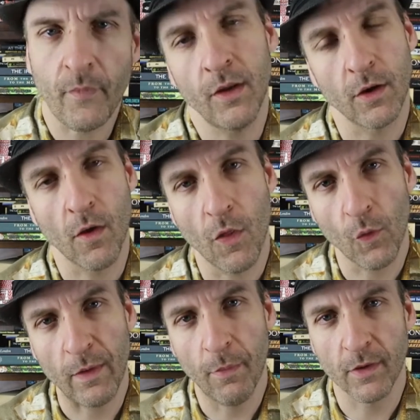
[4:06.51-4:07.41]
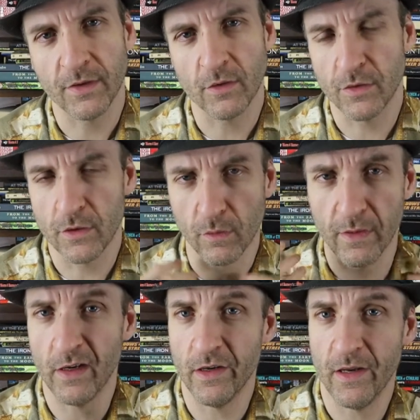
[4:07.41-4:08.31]
there are three books. These, are
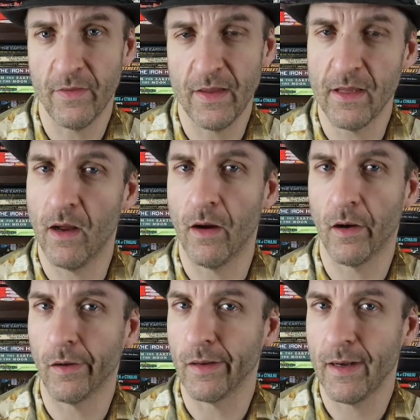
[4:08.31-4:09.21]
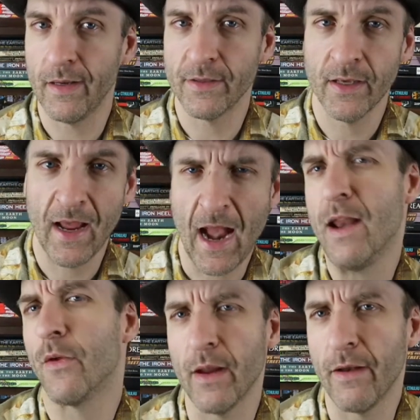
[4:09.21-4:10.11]
written in the uh, early 80s,
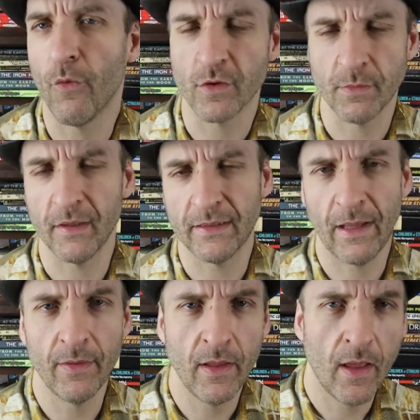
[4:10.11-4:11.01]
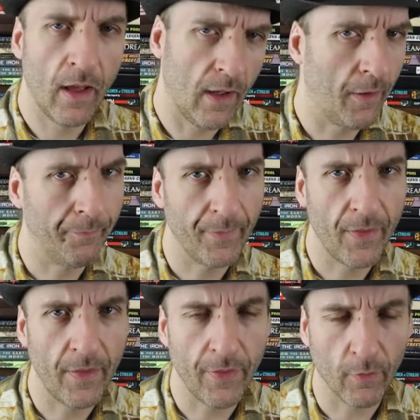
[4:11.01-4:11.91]
83, 84, something like that. Um,
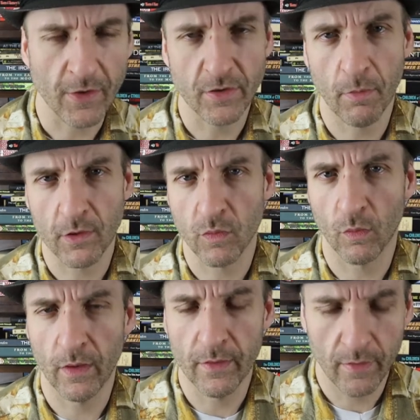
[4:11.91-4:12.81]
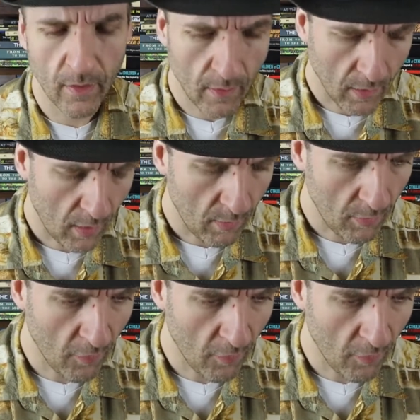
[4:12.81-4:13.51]
and then the rest of the books were written um,